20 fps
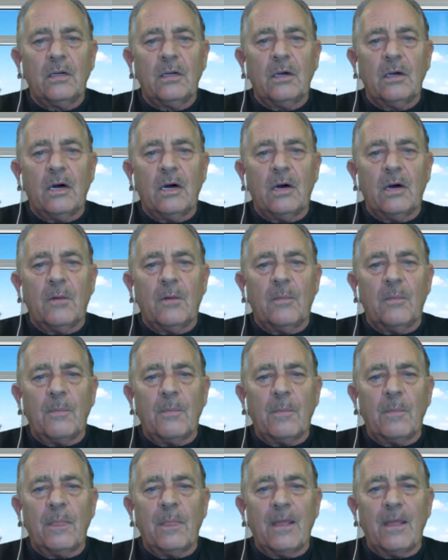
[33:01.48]

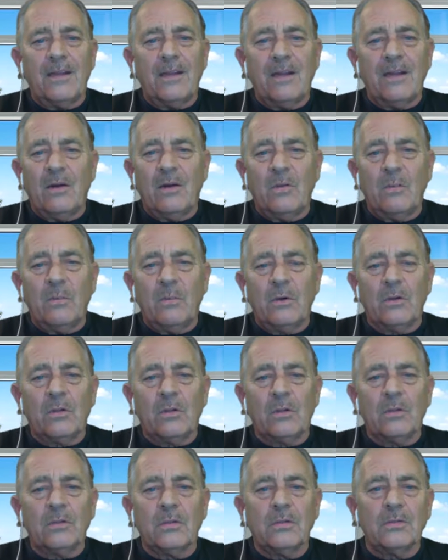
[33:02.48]
And they don't
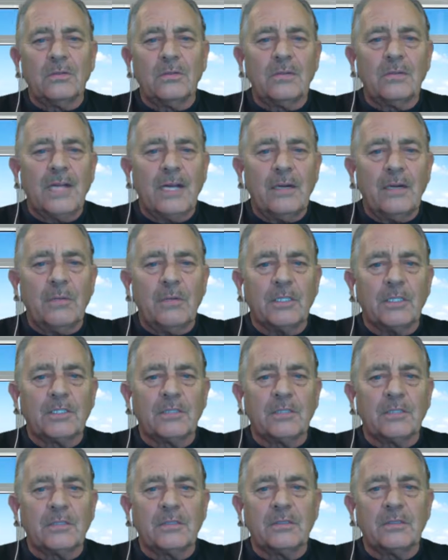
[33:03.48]
pull leg
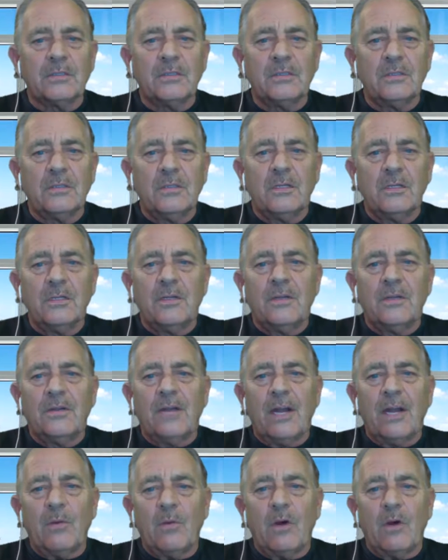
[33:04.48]
muscles.
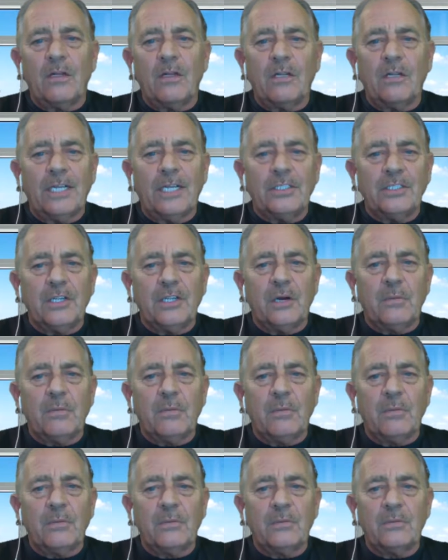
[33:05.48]
They run, they jump,
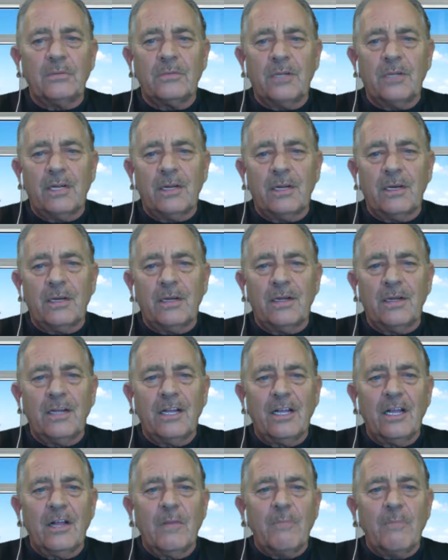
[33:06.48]
right?
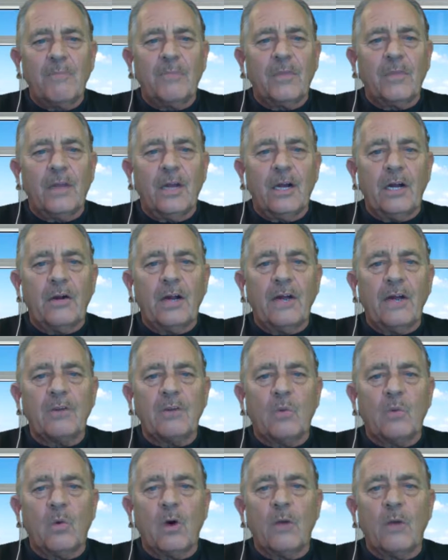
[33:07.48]
They don't have to
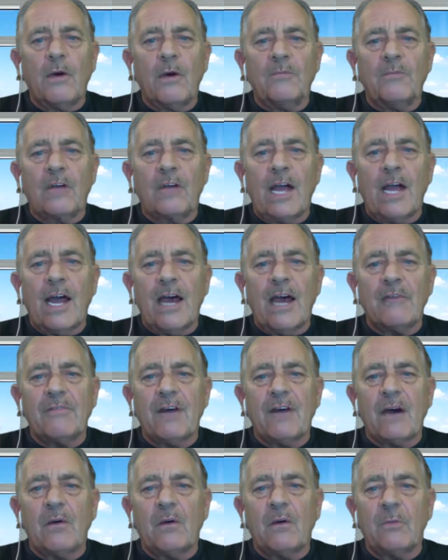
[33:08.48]
warm up for a half
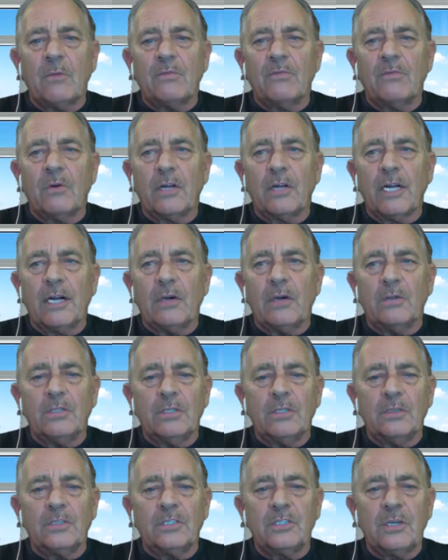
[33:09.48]
hour before they go
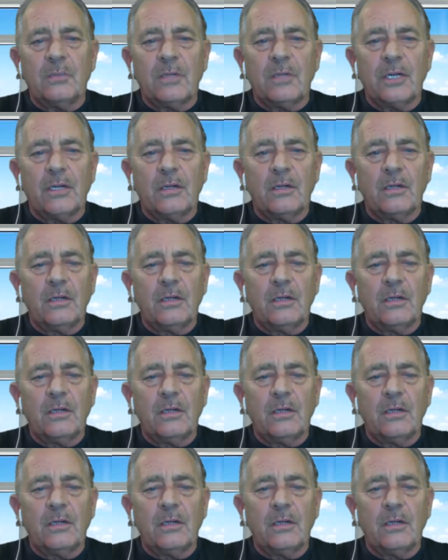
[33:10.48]
do something.